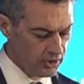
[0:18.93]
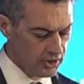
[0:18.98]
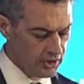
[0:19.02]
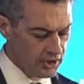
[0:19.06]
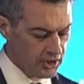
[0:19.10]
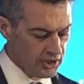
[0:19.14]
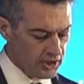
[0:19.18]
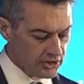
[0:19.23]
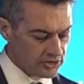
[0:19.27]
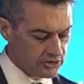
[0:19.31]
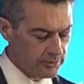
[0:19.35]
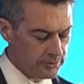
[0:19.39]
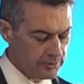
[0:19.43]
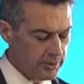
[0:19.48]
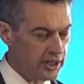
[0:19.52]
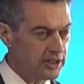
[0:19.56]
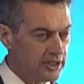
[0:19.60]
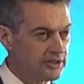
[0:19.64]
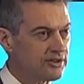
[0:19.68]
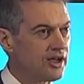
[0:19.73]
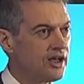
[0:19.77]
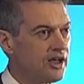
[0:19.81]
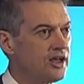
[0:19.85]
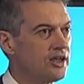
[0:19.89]
To
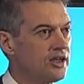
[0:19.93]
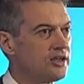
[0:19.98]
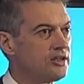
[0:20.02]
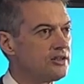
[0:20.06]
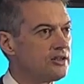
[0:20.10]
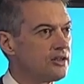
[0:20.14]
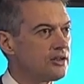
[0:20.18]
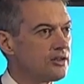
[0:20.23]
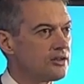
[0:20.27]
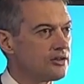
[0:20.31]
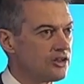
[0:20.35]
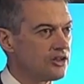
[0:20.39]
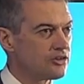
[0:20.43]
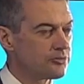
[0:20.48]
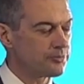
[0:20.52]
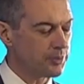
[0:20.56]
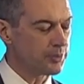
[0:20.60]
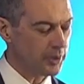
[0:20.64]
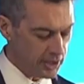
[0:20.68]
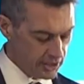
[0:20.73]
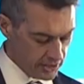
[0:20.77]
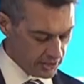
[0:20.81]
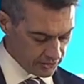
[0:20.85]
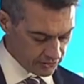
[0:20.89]
maintain its
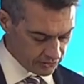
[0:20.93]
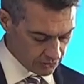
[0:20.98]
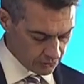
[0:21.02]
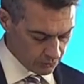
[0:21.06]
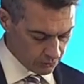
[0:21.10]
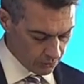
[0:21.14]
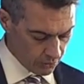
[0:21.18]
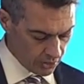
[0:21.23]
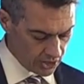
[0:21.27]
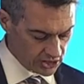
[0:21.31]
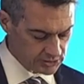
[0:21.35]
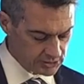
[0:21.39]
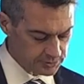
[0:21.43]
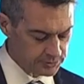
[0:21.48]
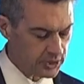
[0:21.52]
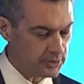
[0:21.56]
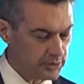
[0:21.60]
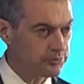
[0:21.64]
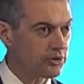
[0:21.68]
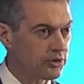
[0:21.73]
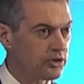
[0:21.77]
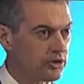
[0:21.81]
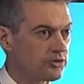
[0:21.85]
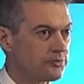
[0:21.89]
path to widespread
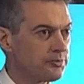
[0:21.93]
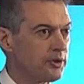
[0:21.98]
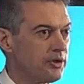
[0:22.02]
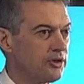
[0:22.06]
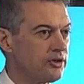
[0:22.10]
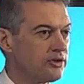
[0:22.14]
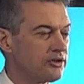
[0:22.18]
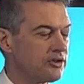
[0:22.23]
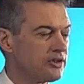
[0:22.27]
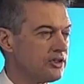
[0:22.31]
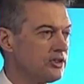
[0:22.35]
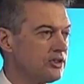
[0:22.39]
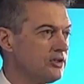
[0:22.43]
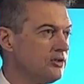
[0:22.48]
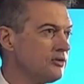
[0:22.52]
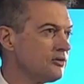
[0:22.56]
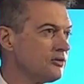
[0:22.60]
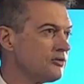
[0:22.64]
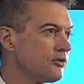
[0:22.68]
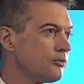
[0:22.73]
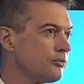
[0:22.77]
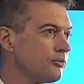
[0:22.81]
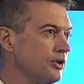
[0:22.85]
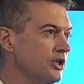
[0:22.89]
prosperity,
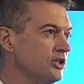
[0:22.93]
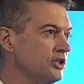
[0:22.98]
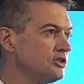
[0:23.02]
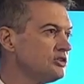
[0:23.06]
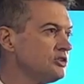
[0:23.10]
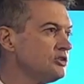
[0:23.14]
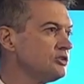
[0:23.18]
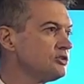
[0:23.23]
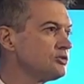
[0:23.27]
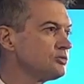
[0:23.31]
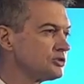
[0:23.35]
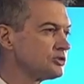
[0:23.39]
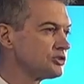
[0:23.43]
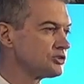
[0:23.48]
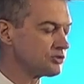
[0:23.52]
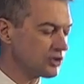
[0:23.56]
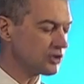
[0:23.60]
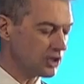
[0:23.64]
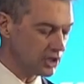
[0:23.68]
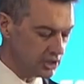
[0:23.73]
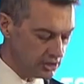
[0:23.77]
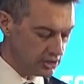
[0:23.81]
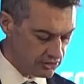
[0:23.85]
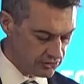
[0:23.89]
the region to
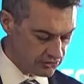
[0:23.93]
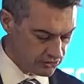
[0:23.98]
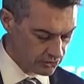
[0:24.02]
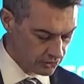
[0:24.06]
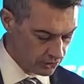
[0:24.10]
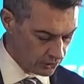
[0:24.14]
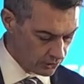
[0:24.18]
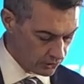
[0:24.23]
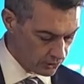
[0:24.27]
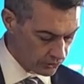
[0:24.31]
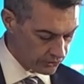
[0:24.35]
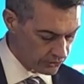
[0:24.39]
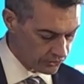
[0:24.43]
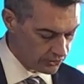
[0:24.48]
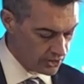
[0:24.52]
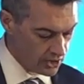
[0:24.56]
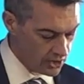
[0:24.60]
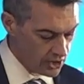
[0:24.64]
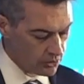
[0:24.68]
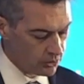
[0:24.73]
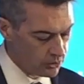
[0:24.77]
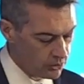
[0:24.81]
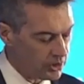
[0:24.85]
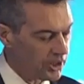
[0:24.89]
Australia's north
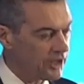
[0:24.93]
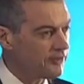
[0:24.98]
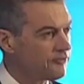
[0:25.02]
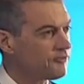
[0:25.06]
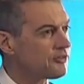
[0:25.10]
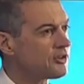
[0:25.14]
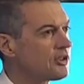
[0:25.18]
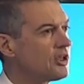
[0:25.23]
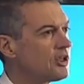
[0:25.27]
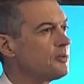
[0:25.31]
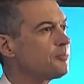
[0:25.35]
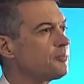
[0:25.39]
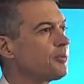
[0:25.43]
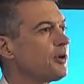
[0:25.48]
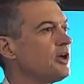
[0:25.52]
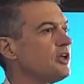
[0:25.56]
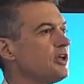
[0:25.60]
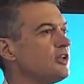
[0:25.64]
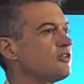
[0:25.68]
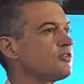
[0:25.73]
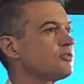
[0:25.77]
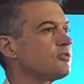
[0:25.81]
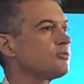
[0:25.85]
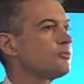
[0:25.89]
will have to keep
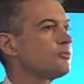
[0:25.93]
pace with